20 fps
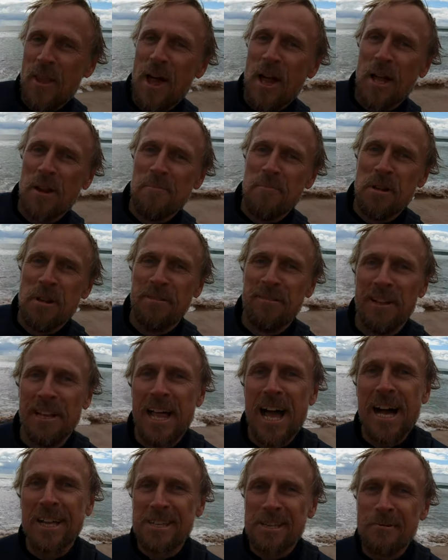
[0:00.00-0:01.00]
like a bit of a
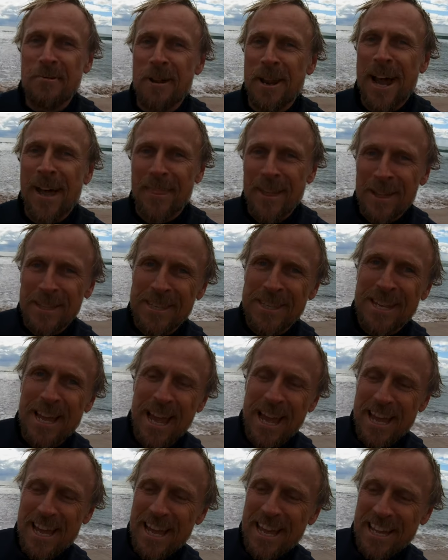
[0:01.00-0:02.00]
lousy one out there
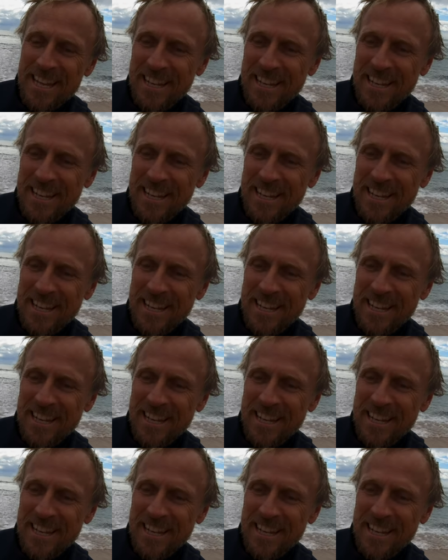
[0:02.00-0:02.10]
today.